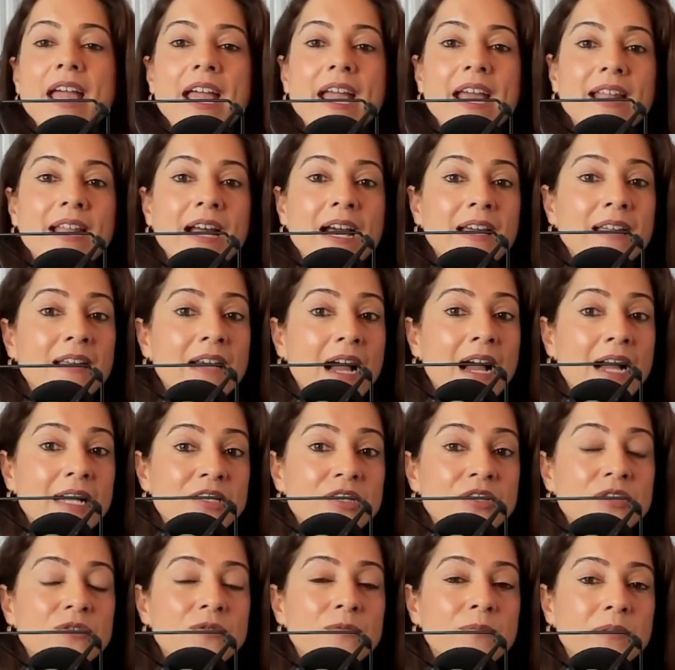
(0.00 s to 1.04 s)
And I
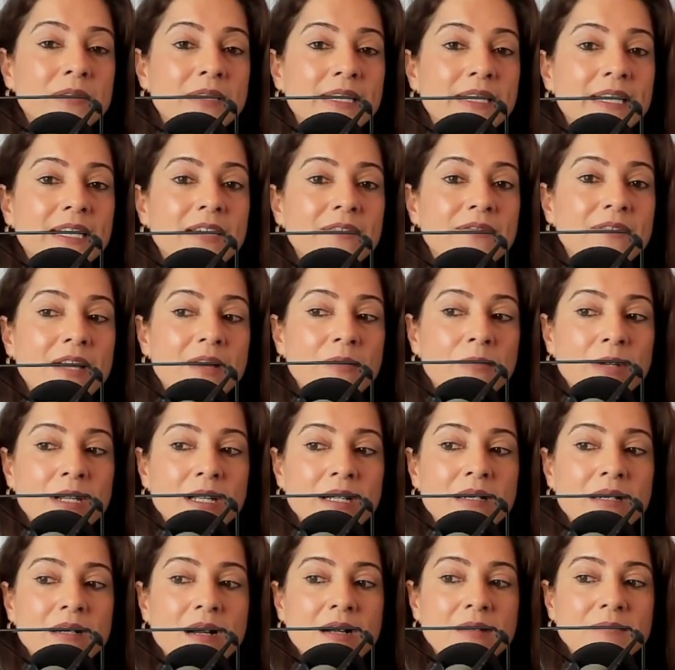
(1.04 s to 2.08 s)
do believe that when
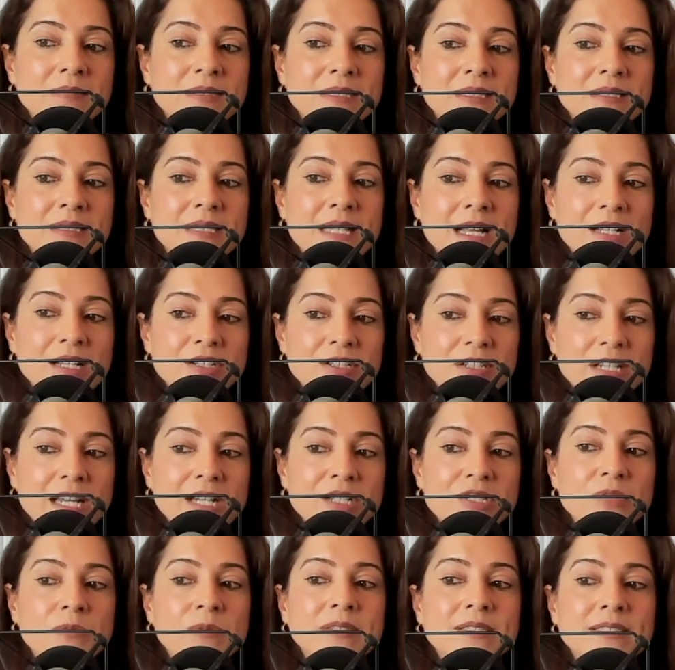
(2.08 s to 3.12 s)
it comes to
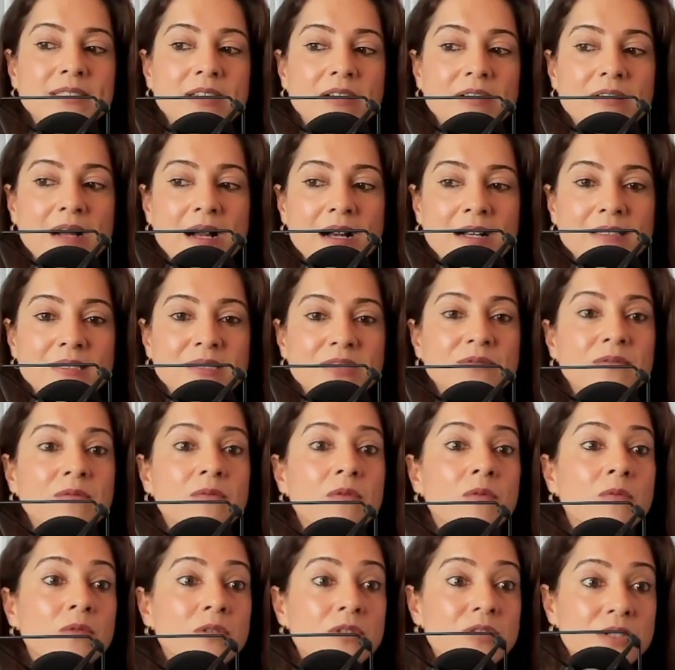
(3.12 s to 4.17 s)
education, what Sal Khan's doing,
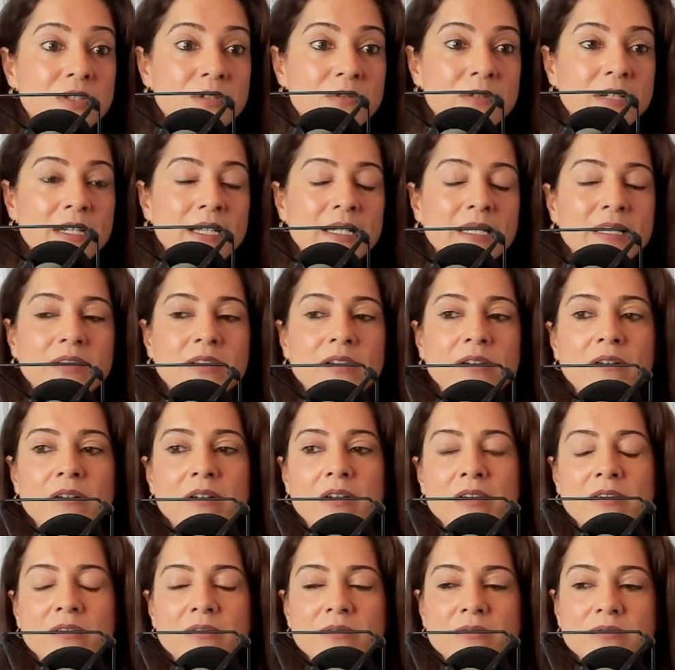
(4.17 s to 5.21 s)
what we're doing,
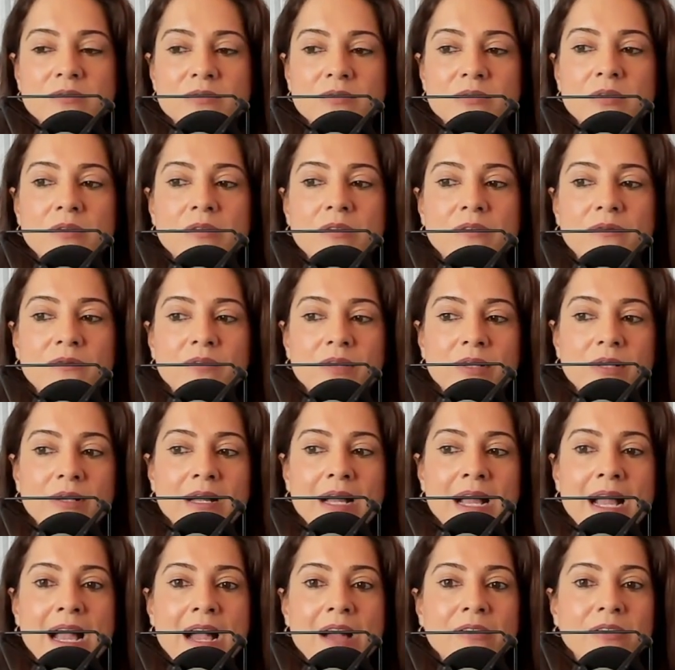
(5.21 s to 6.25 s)
at Girls Who Code, and figuring
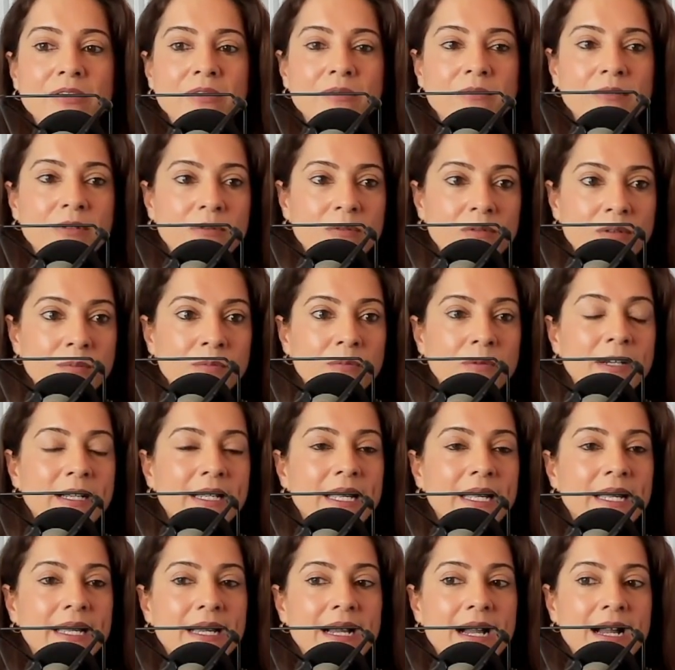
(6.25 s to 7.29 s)
out how you
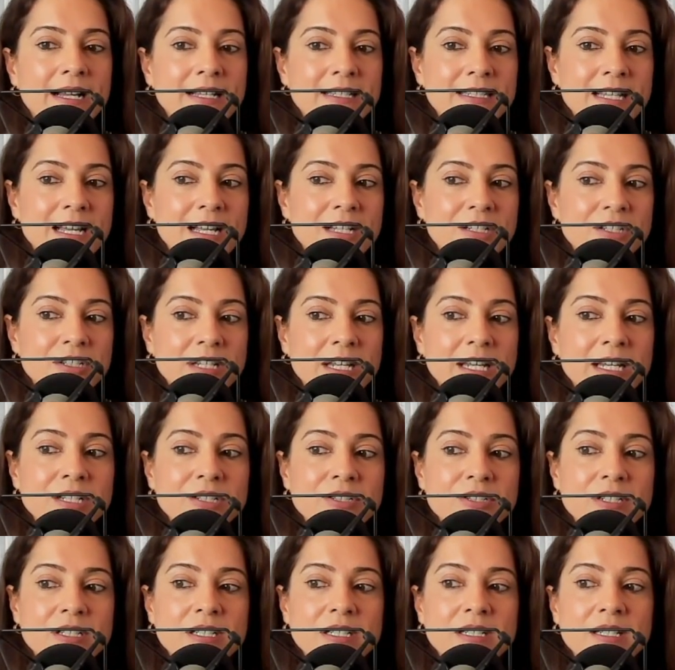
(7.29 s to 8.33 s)
incorporate AI into
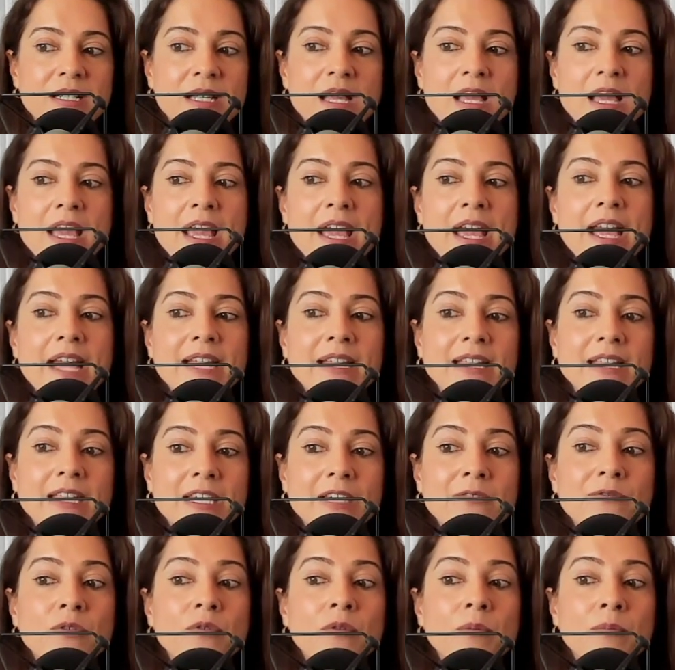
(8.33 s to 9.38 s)
education and
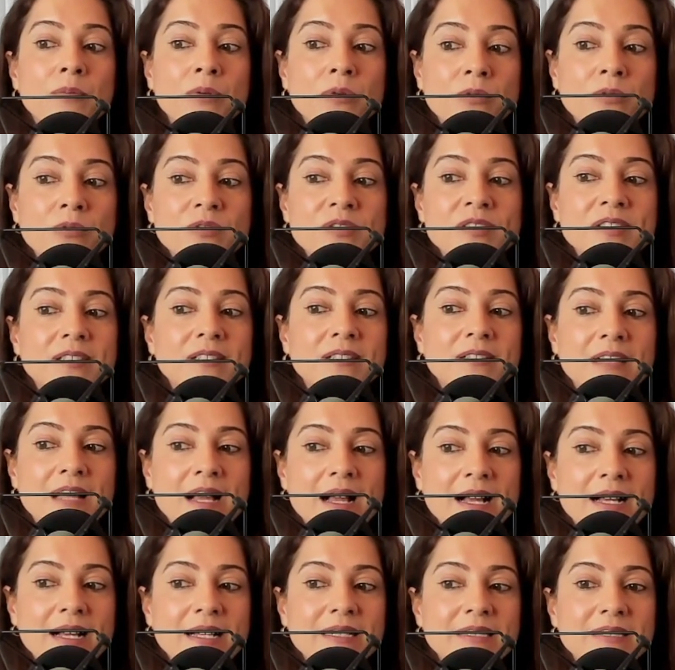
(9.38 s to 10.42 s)
give you a
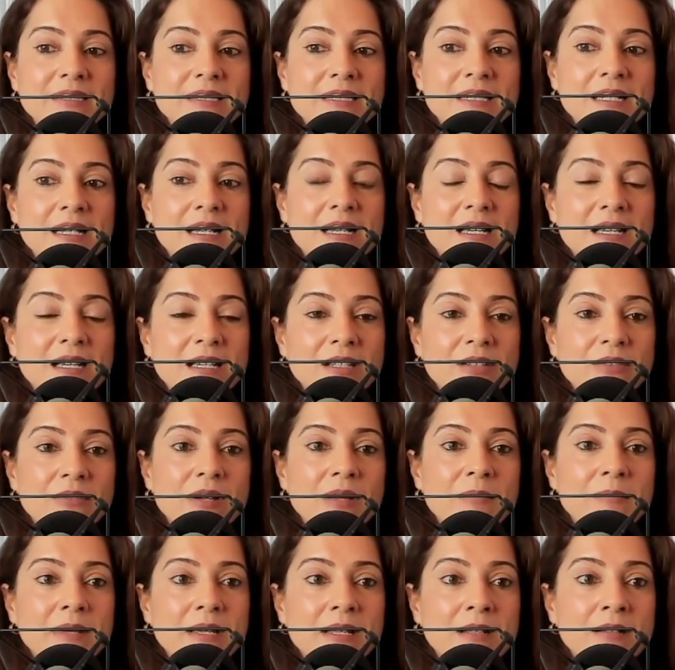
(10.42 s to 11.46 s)
personalized,
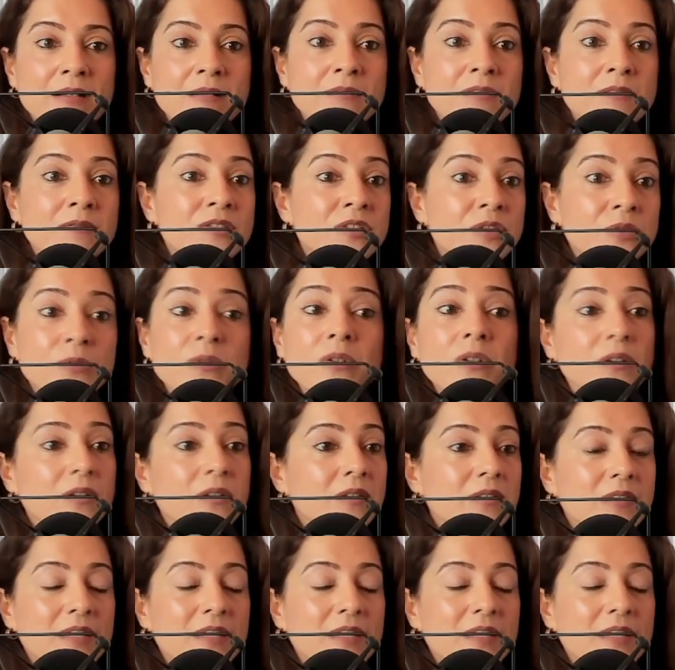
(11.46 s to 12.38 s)
tutor,